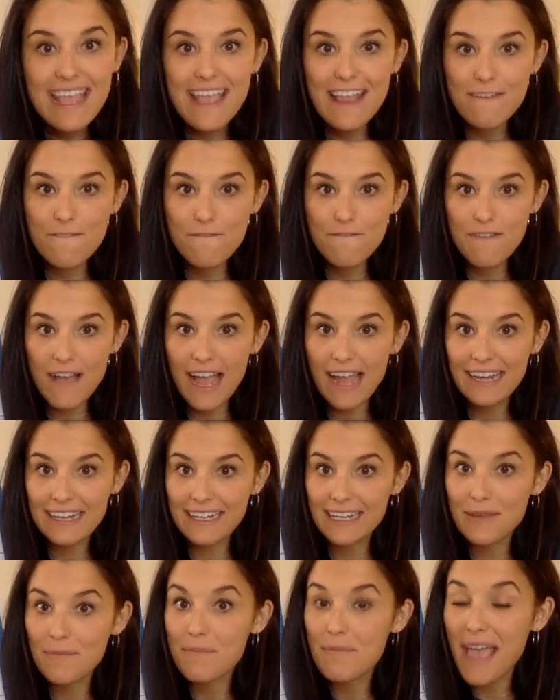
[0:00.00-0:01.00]
and
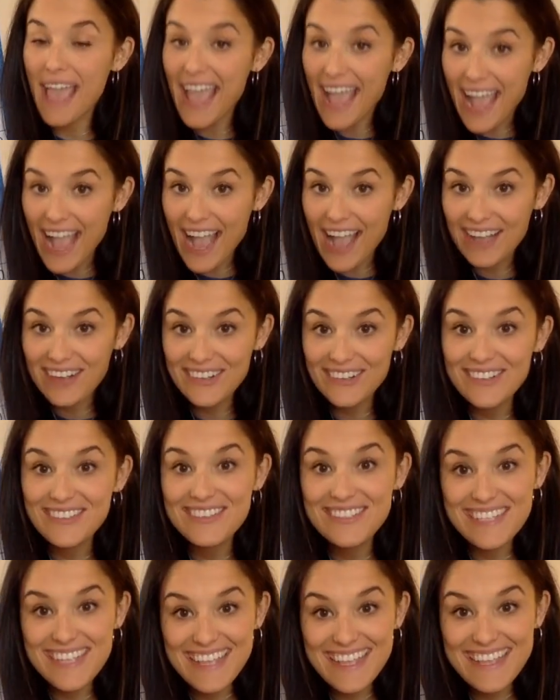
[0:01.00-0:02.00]
finding
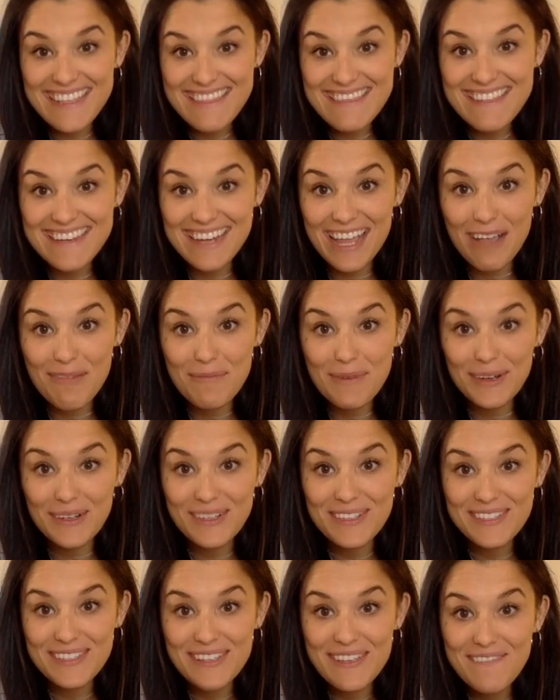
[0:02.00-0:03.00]
patterns in the
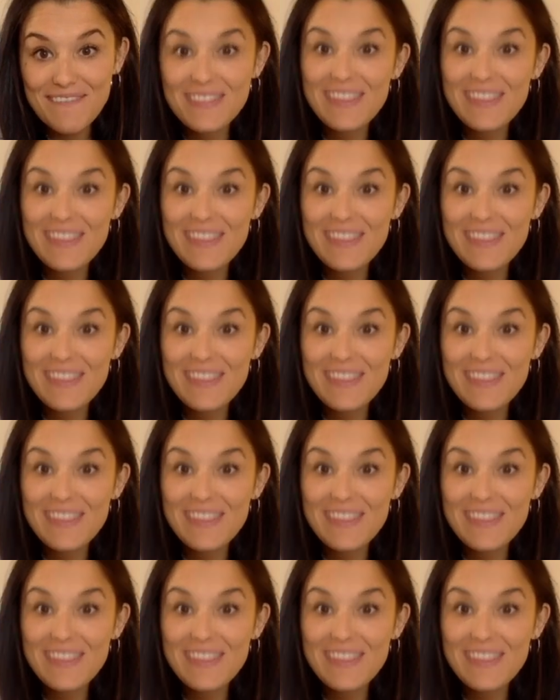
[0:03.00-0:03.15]
numbers.